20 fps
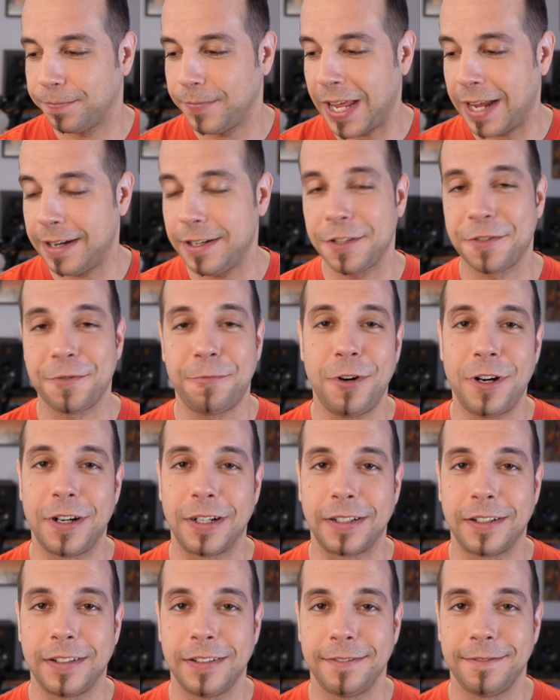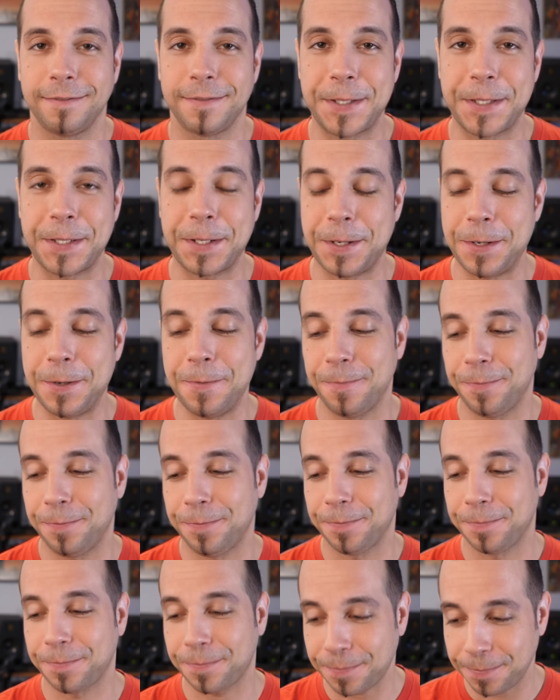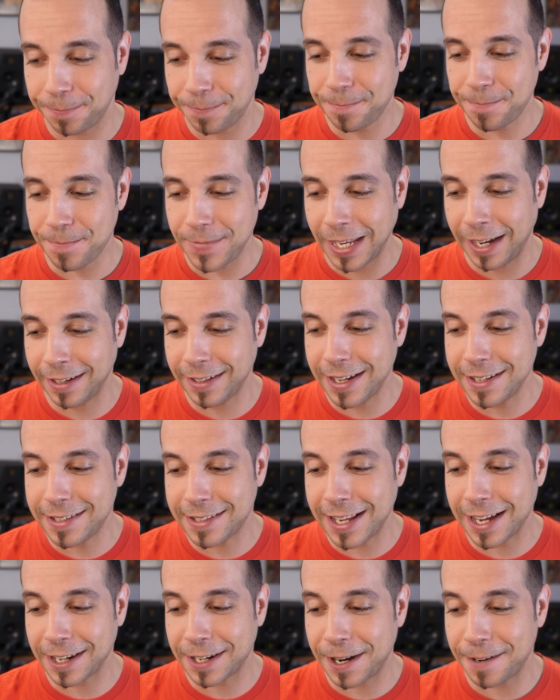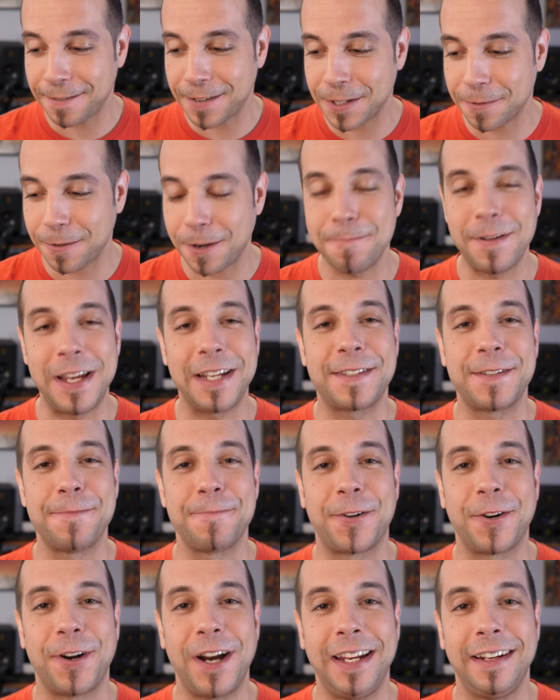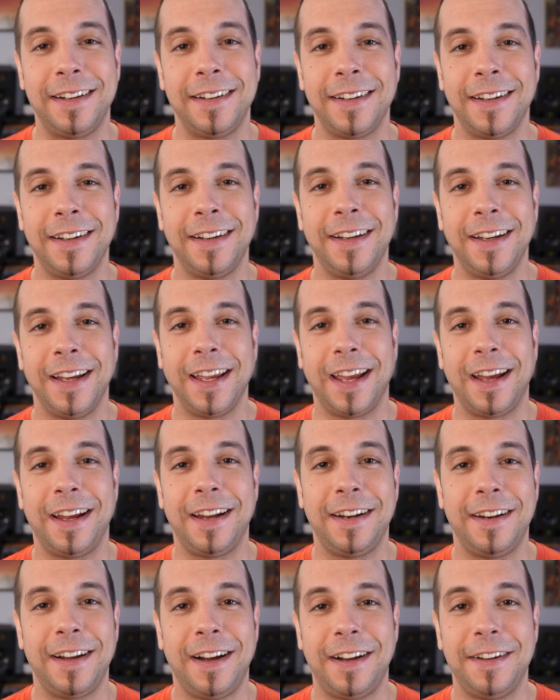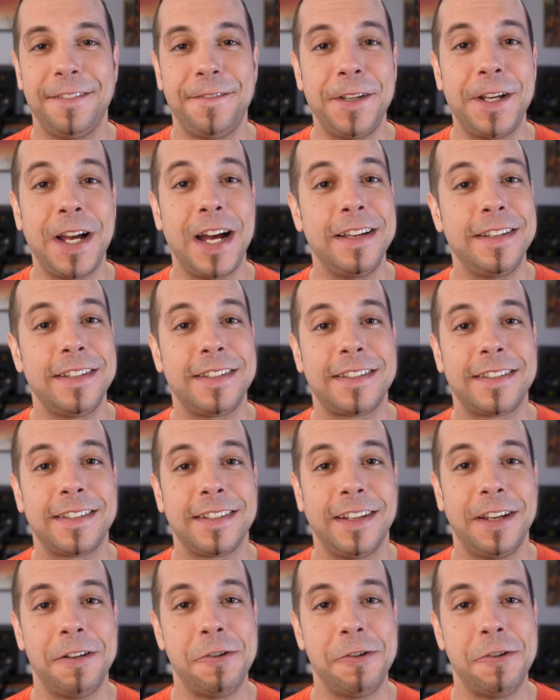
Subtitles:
his work. So I guess that covers what makes him great. And if you guys